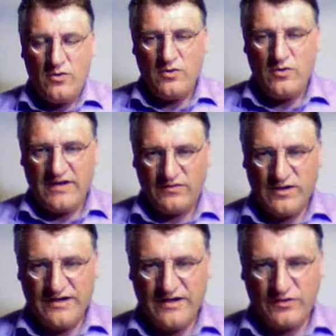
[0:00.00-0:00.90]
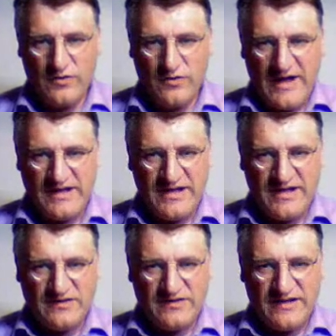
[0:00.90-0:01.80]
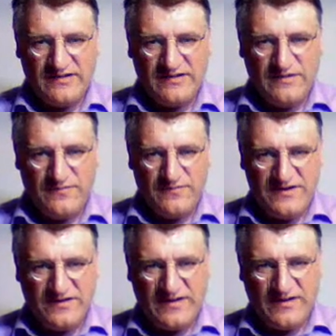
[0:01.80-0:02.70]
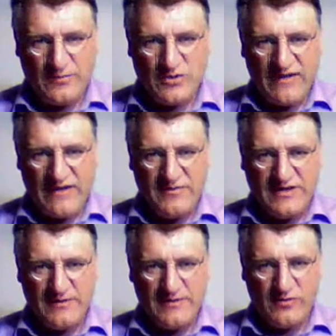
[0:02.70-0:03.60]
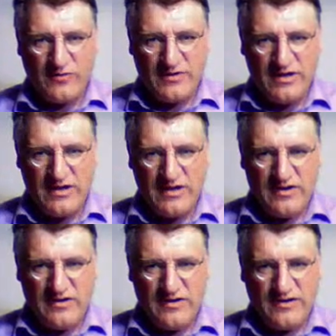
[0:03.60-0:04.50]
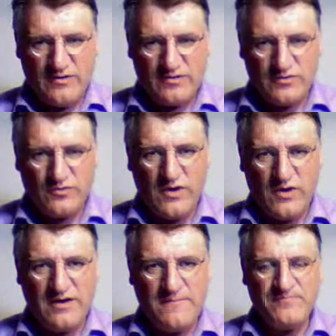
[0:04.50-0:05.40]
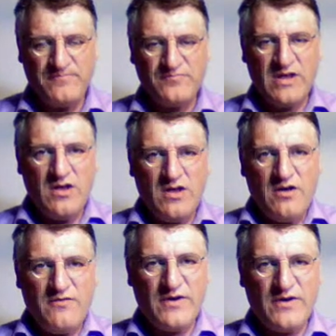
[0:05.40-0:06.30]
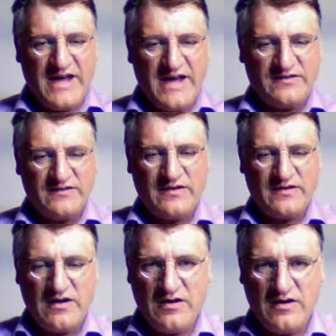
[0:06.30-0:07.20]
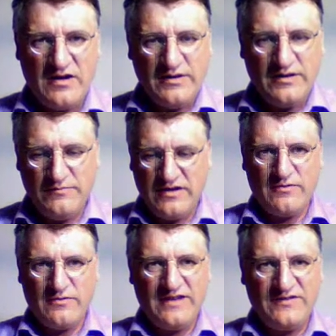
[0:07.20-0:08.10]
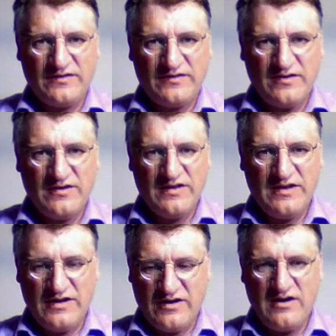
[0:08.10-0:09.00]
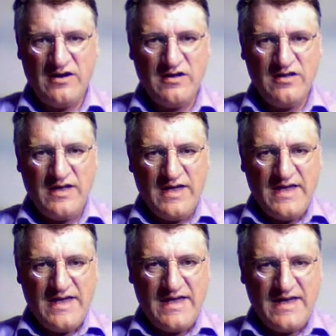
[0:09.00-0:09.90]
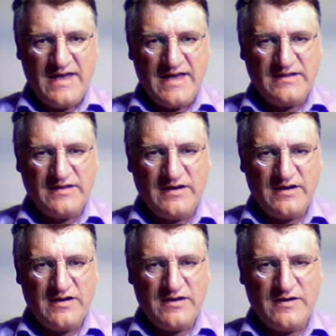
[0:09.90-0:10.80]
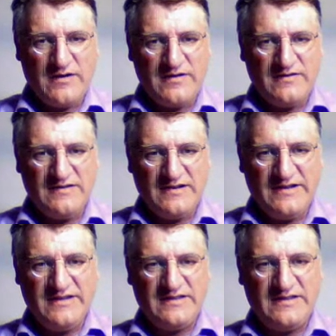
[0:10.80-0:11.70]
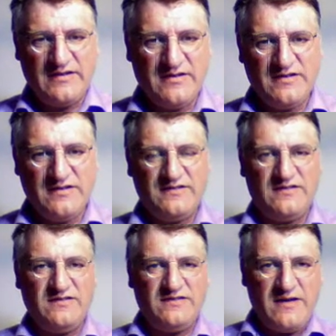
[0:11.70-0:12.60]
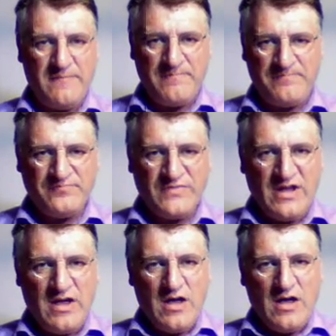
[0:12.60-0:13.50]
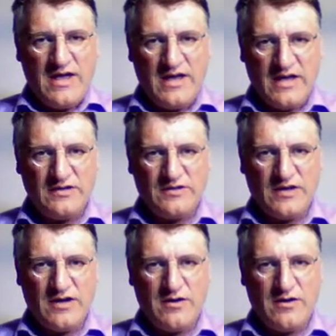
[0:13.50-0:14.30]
Okay, so let's go about it. Let's see if this system should have been equal to 1. For that, let me erase here and delete this system and